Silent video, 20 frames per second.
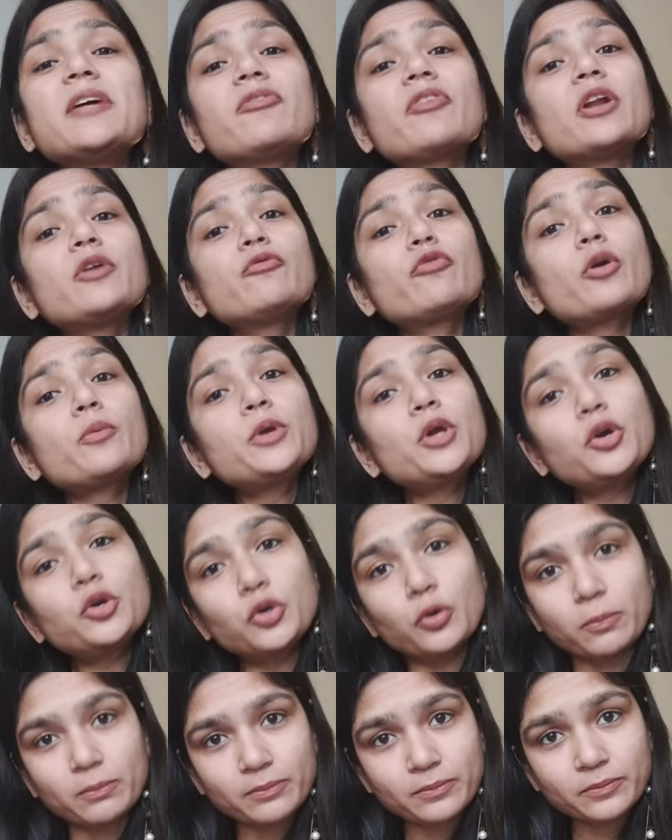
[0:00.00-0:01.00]
be different from
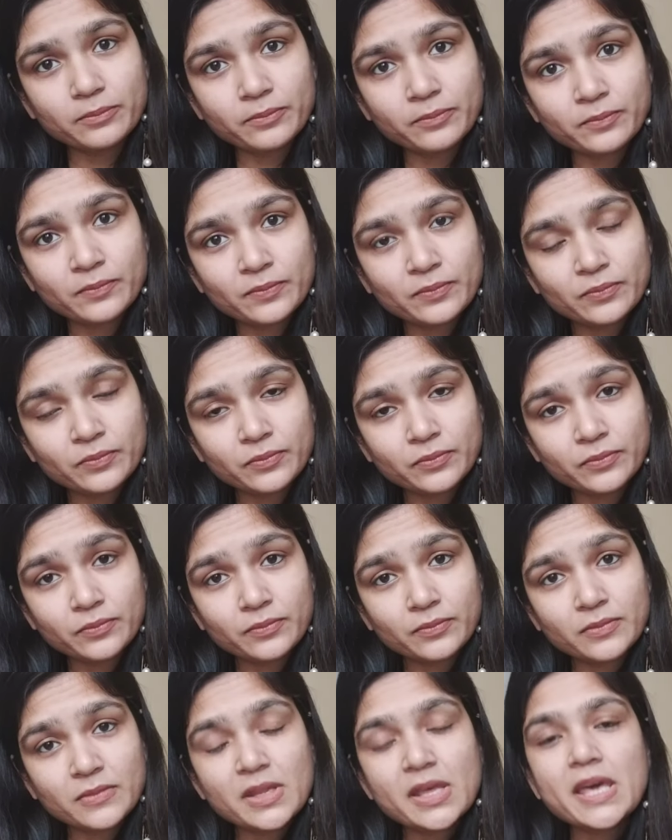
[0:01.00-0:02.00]
YouTube.
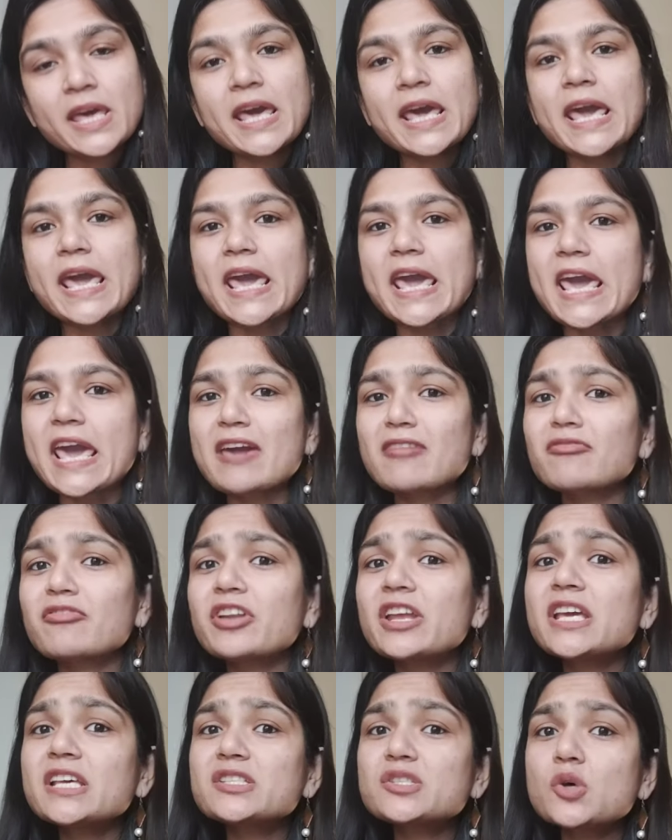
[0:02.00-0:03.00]

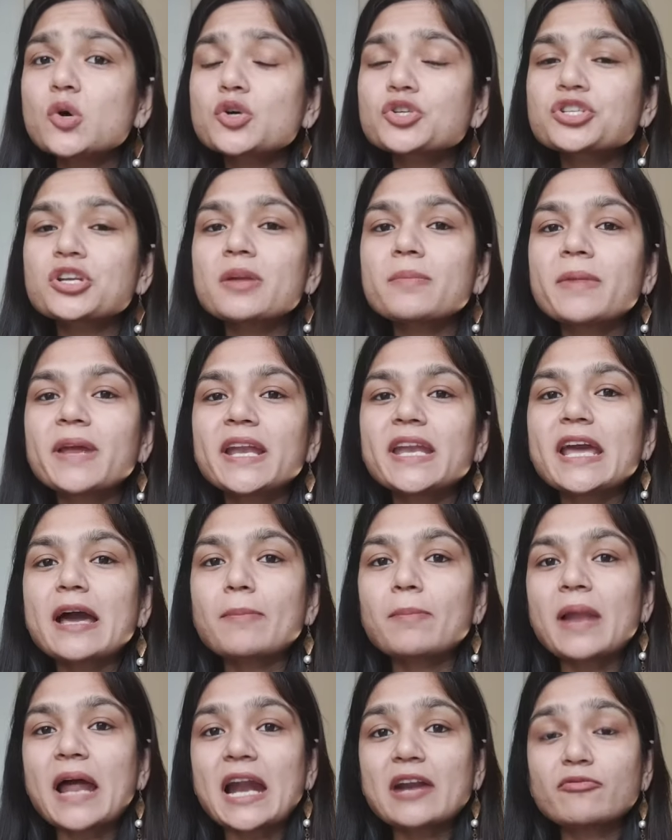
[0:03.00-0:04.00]
Every social
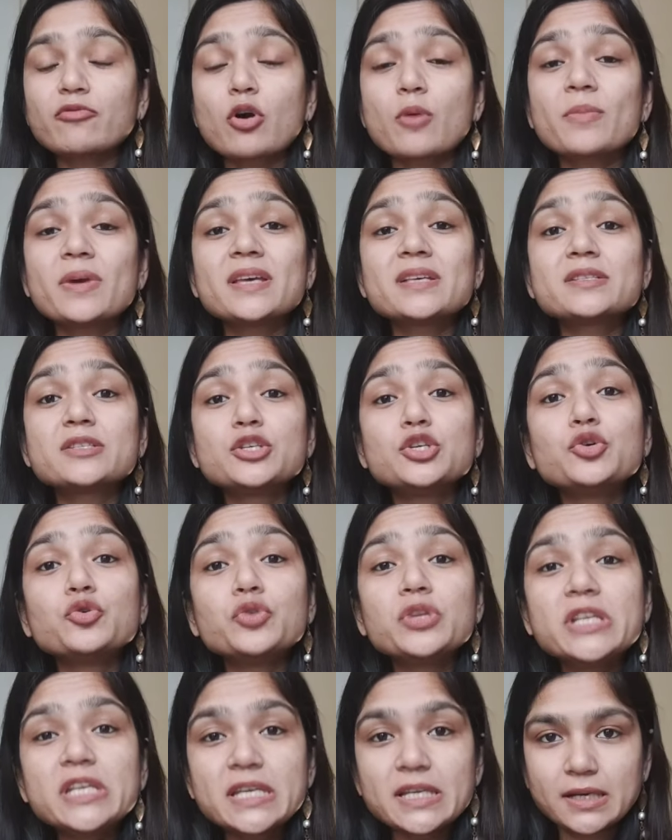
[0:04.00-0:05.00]
media platform is
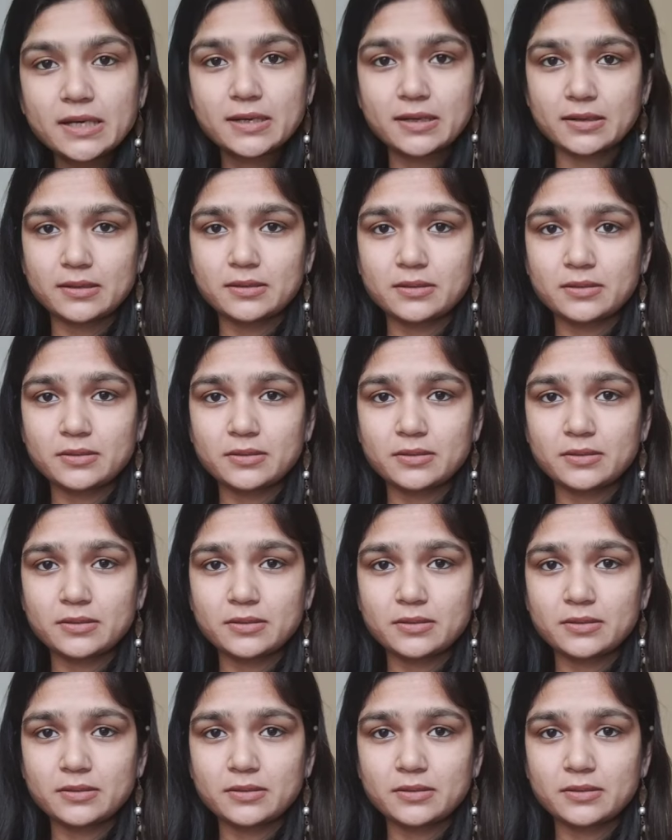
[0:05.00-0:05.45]
unique.